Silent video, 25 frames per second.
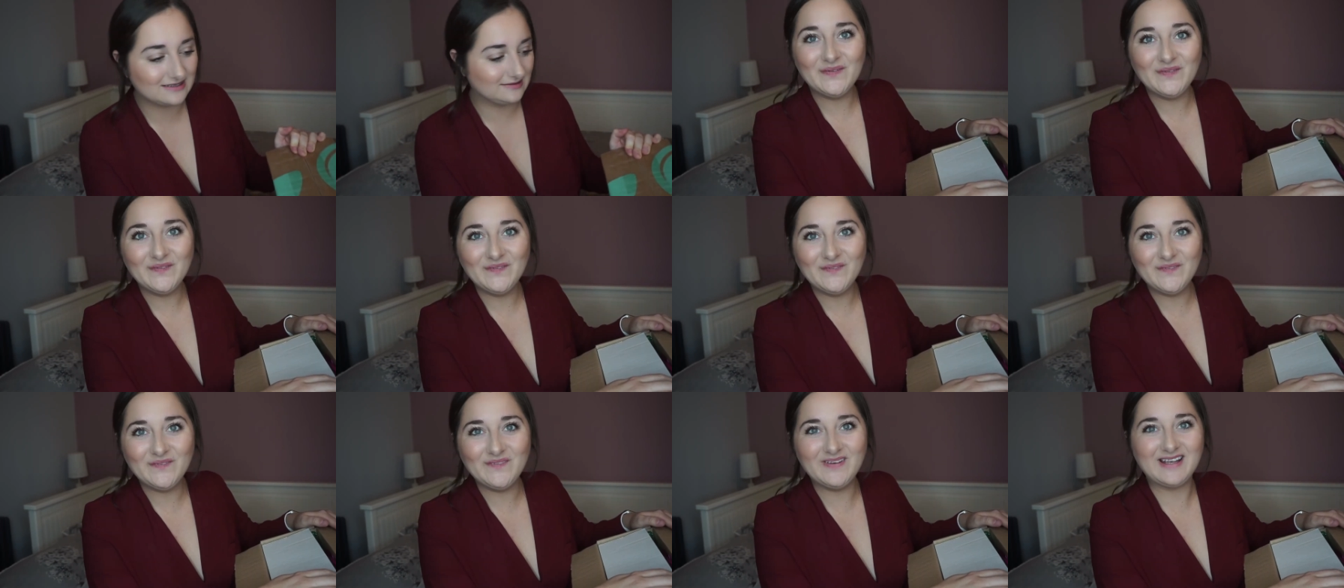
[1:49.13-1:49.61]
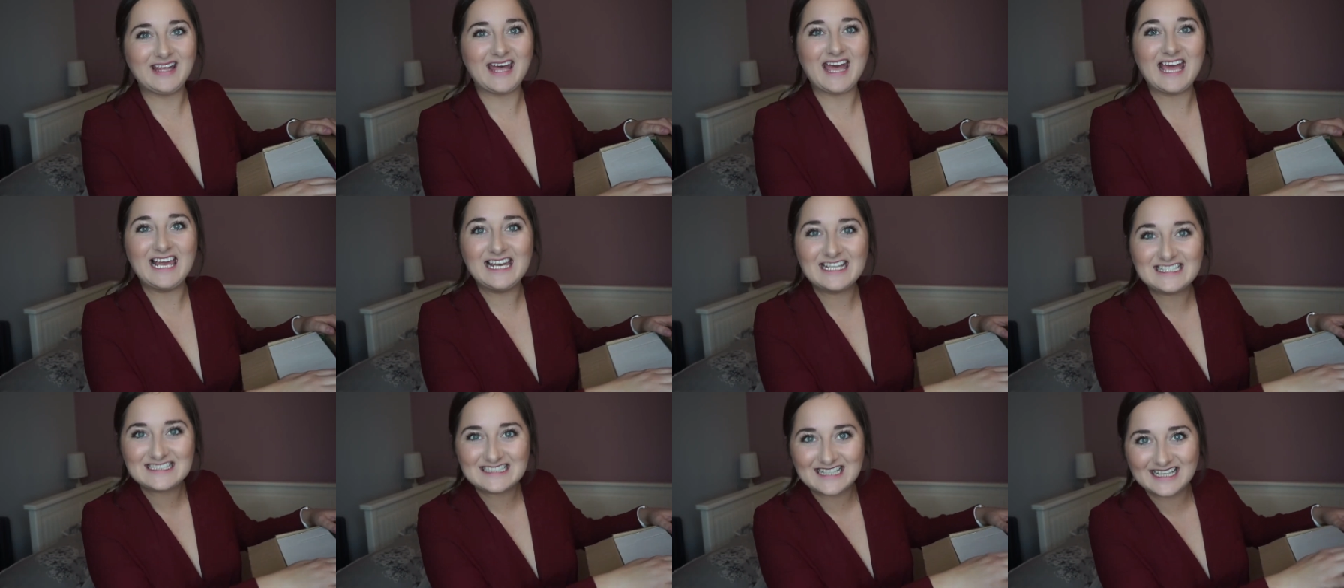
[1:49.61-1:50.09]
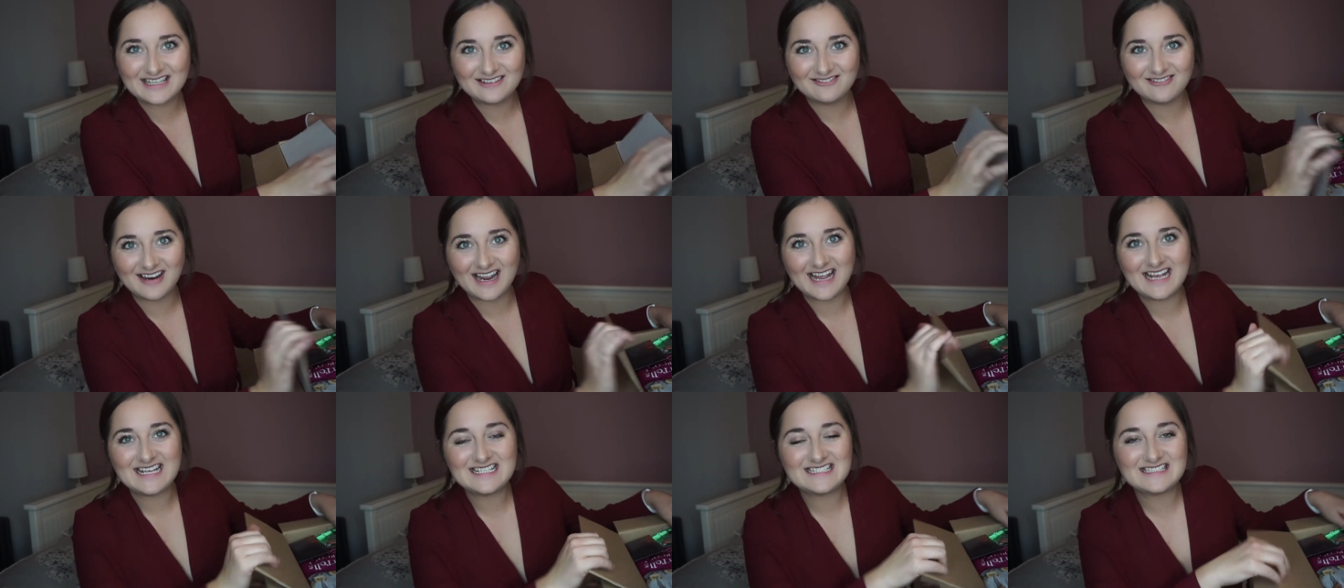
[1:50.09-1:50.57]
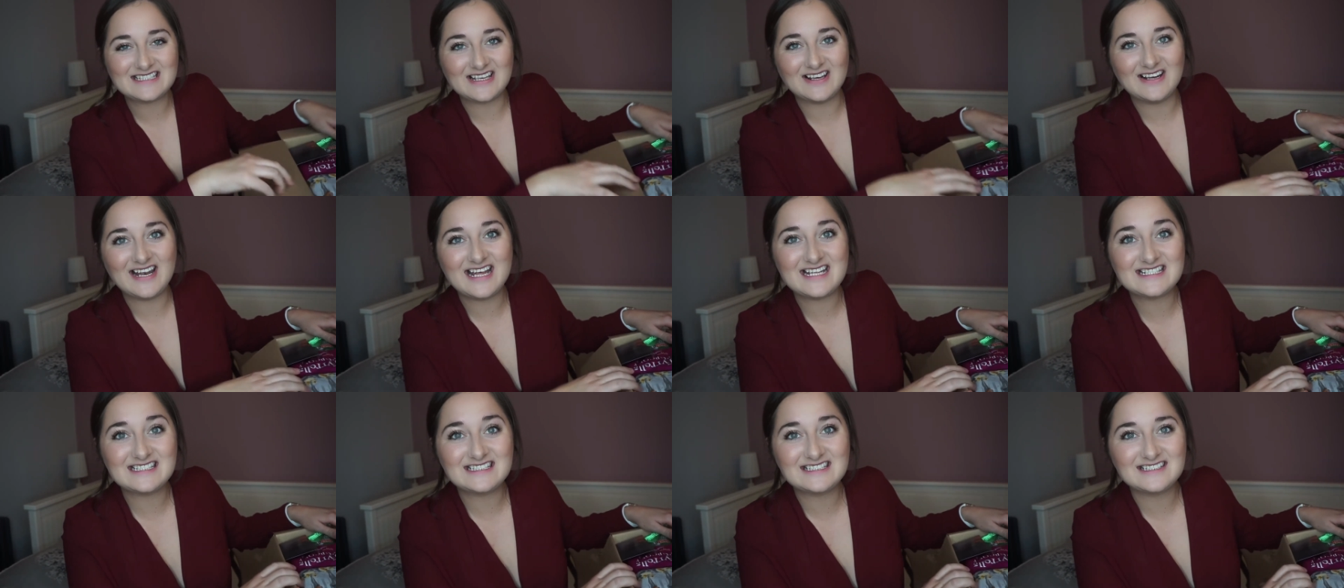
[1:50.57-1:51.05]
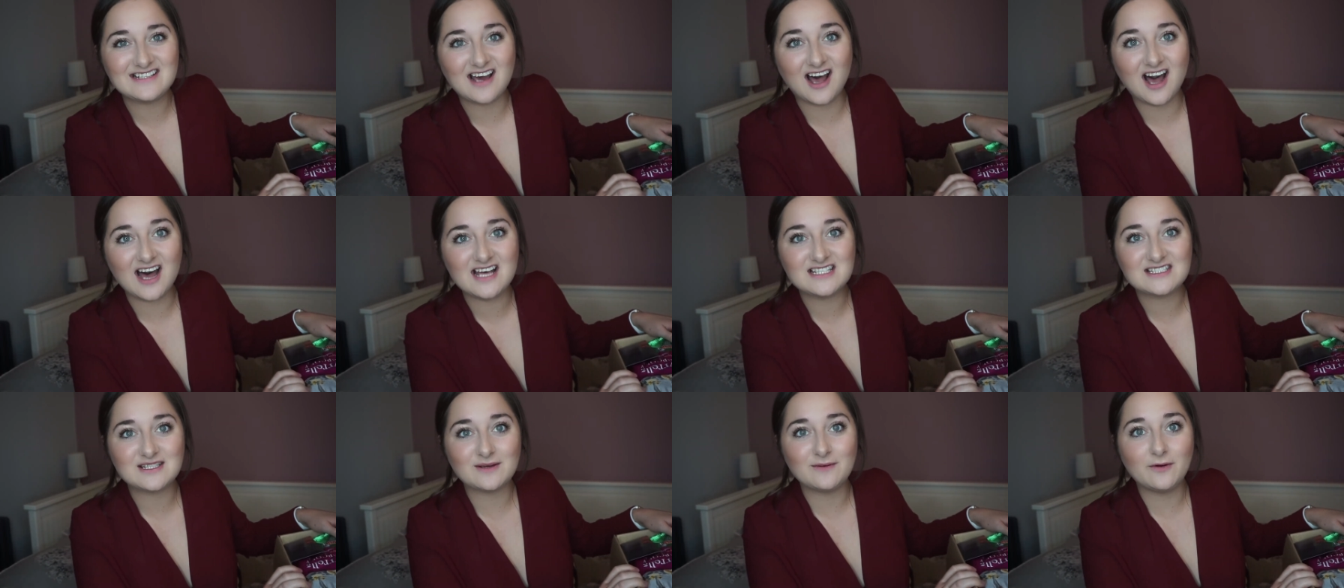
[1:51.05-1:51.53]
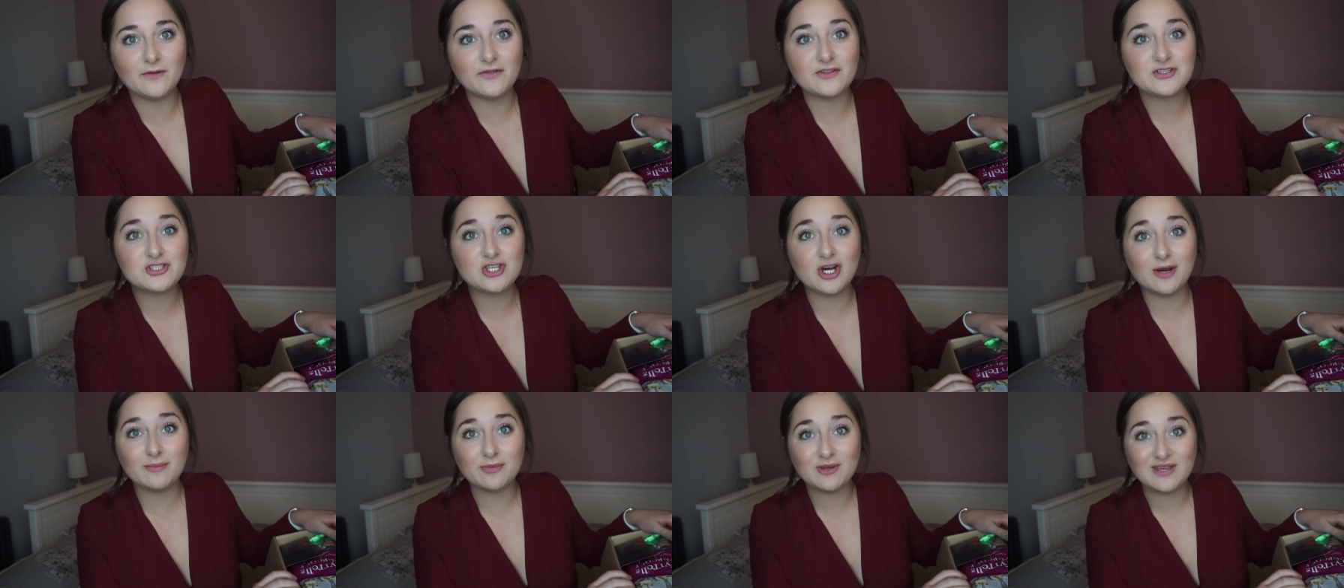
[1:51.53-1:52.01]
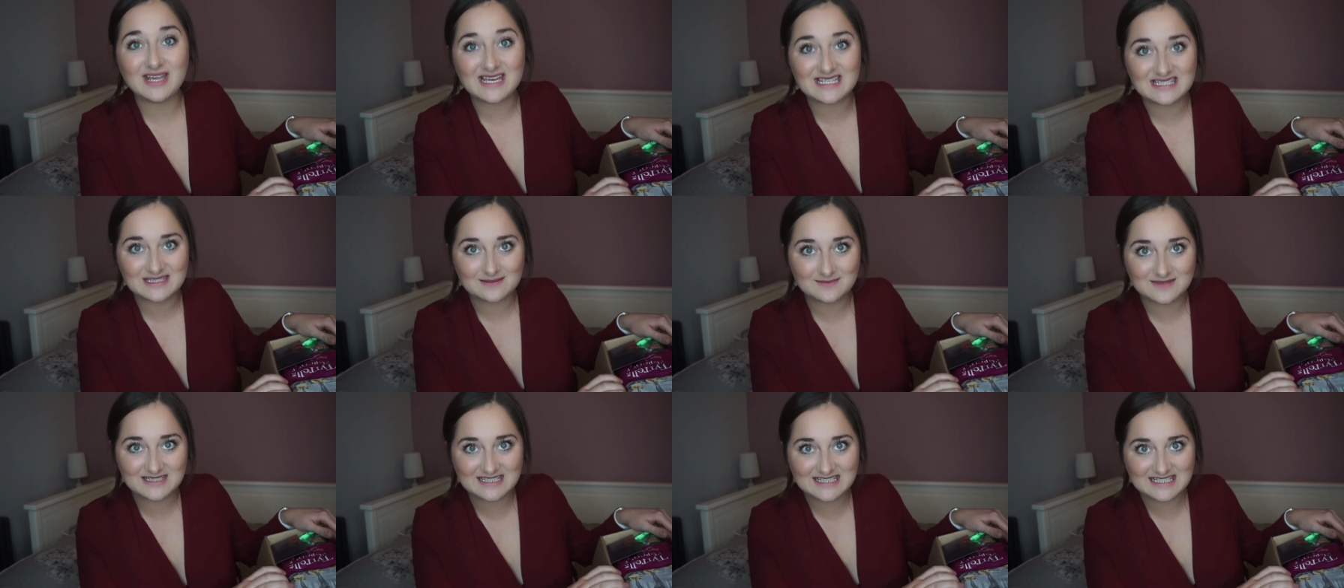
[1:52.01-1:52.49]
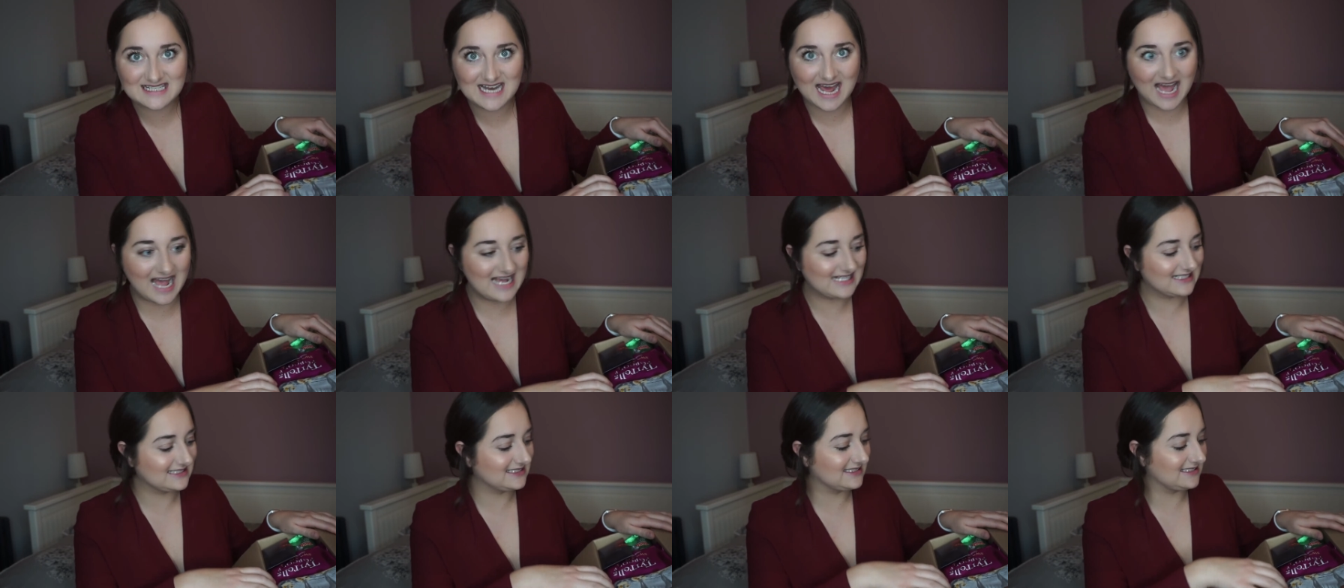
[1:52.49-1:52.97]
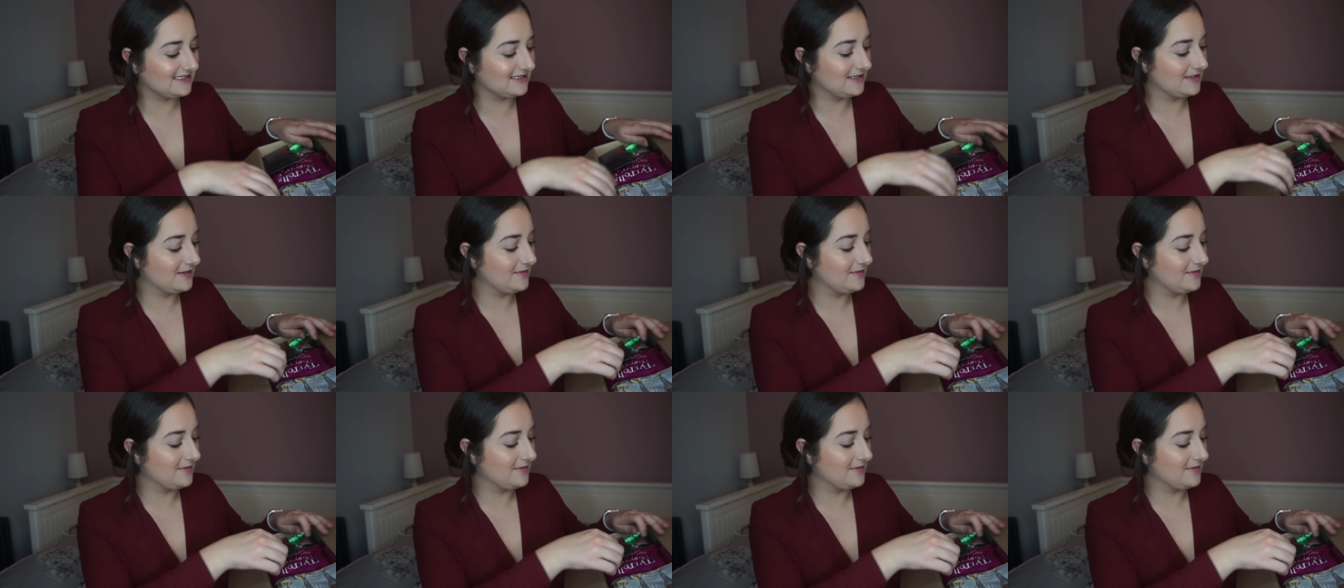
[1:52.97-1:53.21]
oh okay looks good right so let's start so on the top you get some snacks